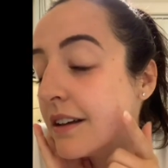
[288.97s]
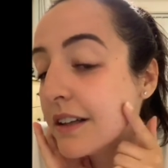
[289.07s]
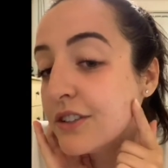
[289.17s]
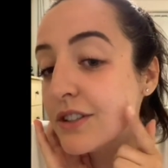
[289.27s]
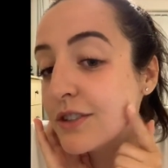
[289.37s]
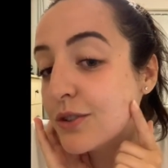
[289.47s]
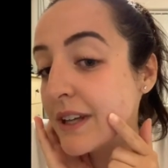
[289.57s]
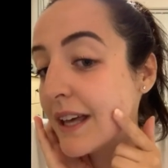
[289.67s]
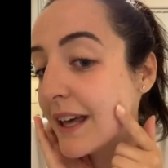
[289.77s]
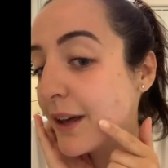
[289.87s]
just on
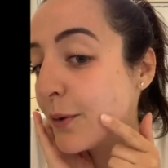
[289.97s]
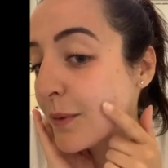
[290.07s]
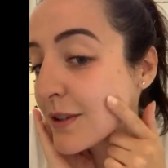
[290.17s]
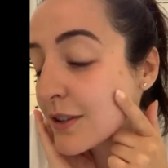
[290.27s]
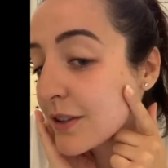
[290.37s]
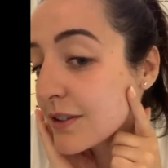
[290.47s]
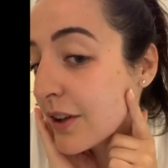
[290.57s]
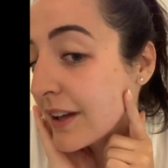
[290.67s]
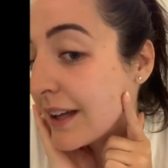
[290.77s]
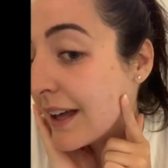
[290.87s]
here, it almost looks
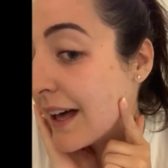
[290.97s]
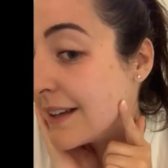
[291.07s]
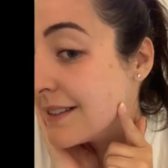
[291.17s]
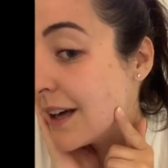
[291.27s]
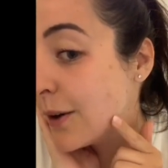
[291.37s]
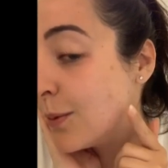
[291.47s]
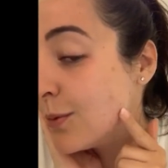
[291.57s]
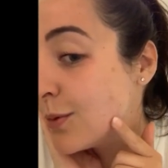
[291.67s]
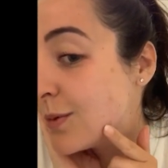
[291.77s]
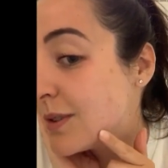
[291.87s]
like it has helped
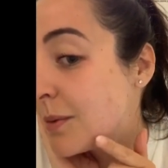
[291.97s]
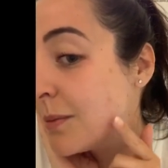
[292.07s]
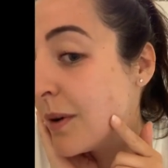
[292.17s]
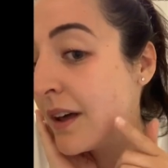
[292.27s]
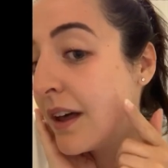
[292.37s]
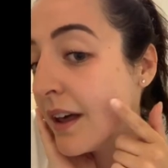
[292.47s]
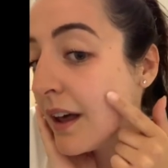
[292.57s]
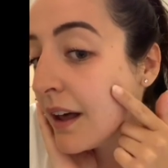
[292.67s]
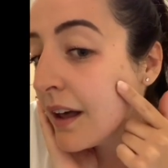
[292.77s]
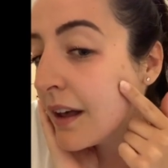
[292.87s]
with some of my
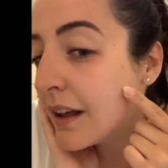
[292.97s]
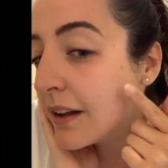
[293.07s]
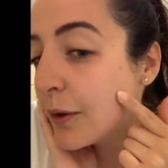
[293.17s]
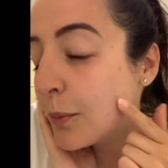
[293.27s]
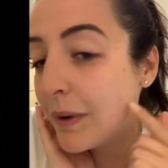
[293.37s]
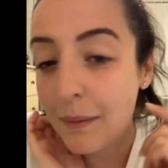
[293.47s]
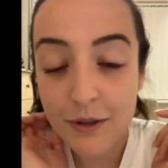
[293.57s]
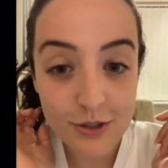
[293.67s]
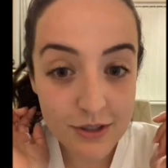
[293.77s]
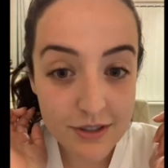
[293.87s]
little
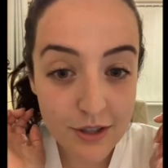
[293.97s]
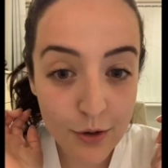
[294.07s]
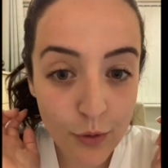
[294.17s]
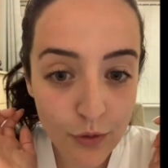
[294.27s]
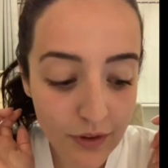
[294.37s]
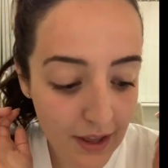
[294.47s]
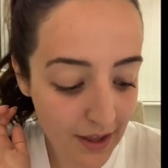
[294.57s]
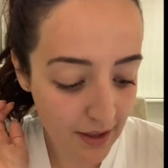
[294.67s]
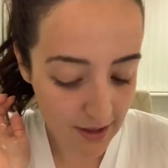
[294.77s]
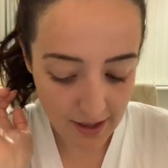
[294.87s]
blemishes that are on there.
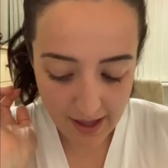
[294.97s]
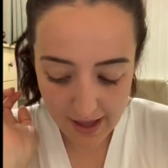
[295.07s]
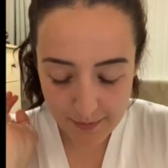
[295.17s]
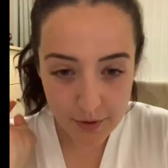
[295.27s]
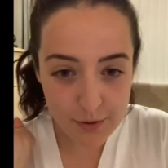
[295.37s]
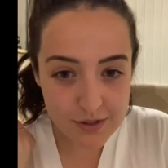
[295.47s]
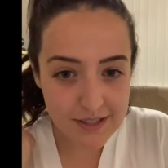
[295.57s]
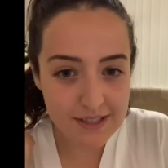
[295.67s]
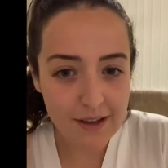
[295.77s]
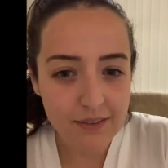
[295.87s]
I was just
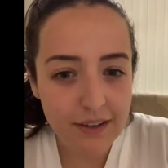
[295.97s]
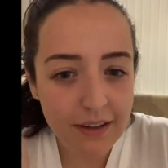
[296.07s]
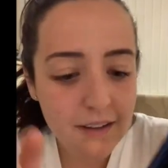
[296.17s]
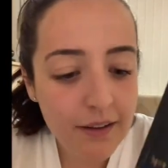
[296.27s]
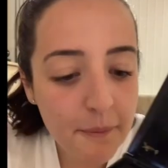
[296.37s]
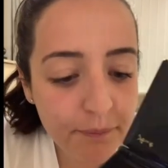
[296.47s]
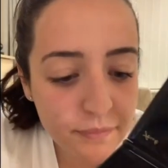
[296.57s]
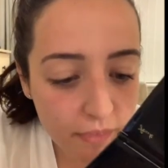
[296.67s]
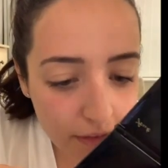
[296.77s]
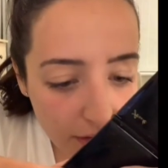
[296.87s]
having a
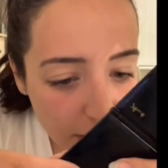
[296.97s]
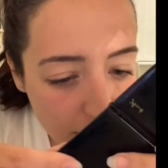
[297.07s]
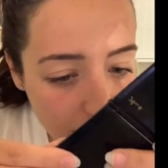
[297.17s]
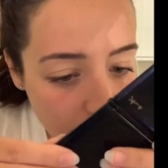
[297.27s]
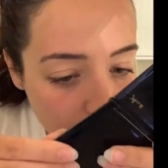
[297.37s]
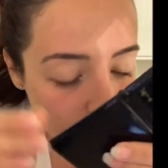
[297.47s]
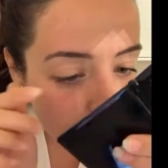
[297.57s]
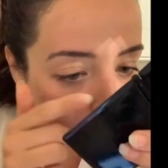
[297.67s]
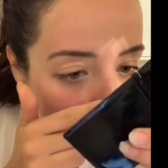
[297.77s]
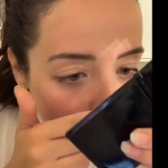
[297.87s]
closer
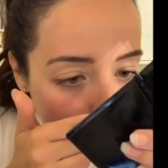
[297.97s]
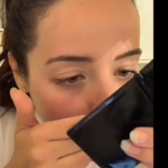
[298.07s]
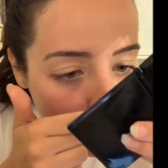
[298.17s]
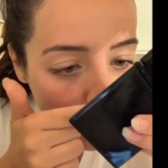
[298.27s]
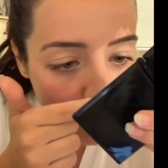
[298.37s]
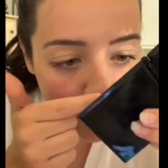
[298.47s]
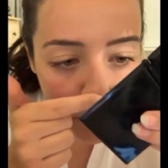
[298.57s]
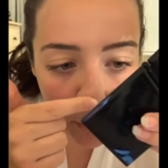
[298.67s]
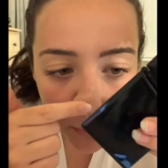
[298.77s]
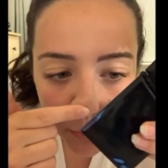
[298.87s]
look at my
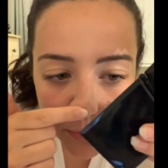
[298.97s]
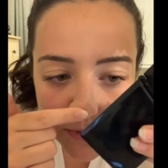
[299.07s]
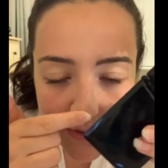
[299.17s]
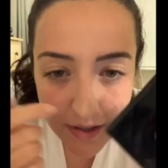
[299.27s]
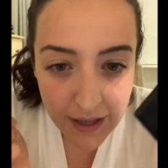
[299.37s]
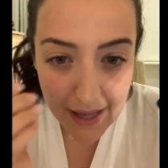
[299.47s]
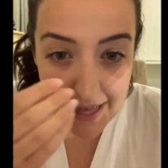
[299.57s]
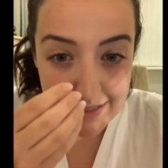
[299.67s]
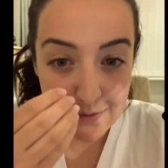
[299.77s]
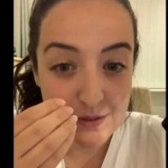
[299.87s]
pores and
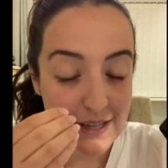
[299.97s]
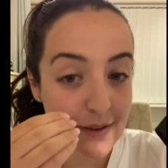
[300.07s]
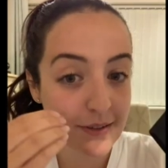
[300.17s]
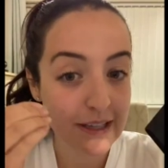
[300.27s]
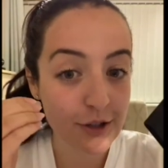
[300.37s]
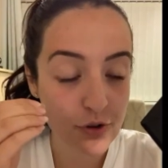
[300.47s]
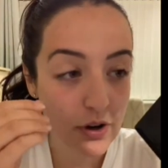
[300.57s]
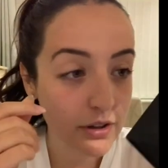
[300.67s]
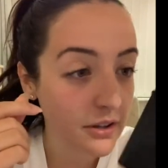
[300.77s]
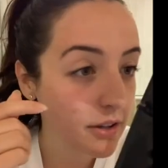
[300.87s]
they've definitely
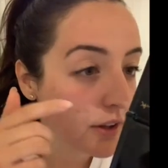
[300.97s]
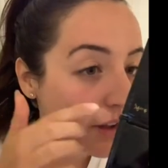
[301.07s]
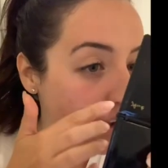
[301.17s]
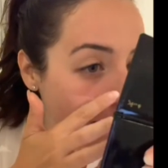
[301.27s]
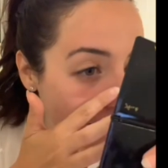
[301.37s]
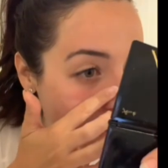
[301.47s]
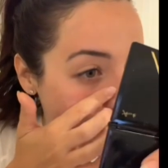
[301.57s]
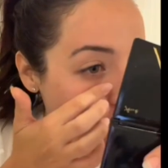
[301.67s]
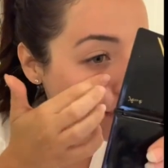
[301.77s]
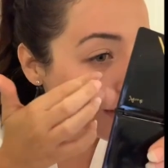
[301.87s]
shrunk.
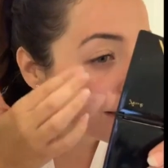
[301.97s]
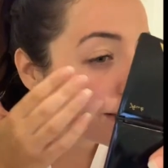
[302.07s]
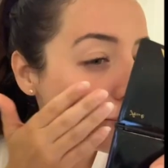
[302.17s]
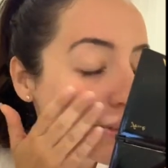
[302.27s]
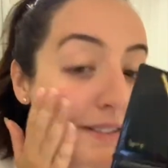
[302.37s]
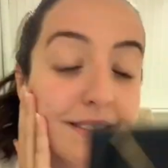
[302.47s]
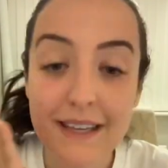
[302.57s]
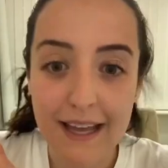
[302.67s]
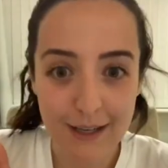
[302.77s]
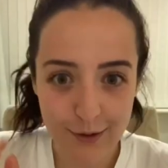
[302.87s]
my
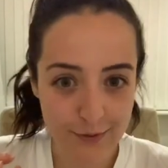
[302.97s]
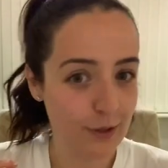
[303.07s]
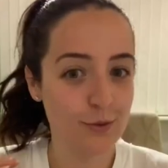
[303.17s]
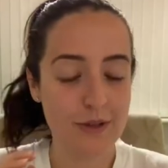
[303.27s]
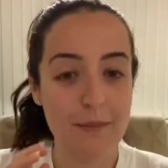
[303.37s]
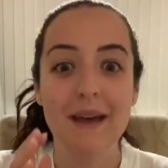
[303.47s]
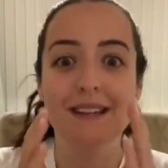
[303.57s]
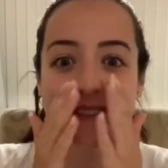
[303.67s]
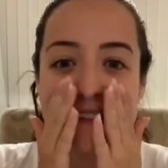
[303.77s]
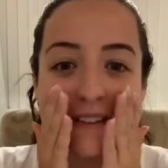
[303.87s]
skin feels amazing,